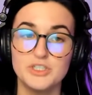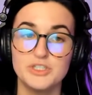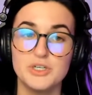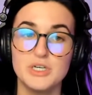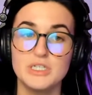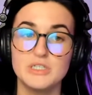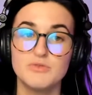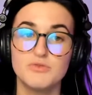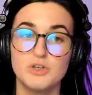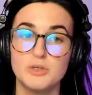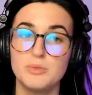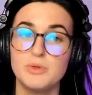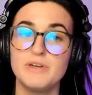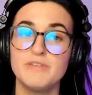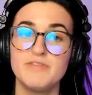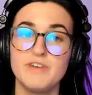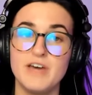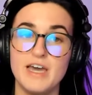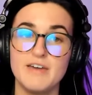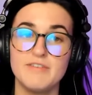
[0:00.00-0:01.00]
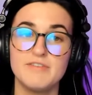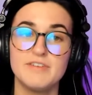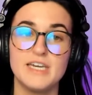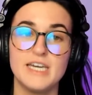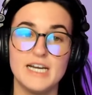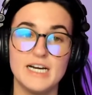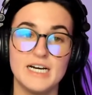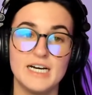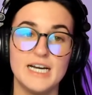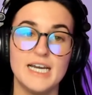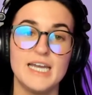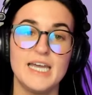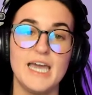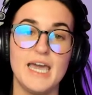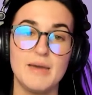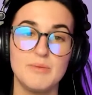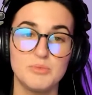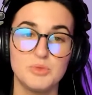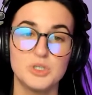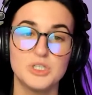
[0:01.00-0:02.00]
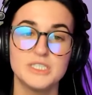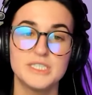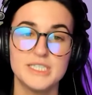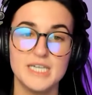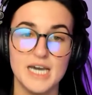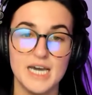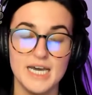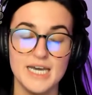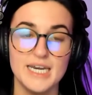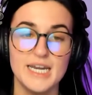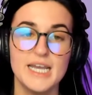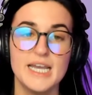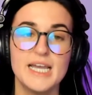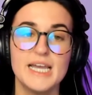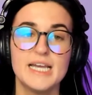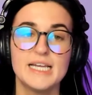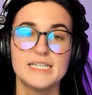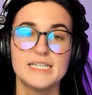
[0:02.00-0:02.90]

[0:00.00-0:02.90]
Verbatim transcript: which was 4.5 carat emerald cut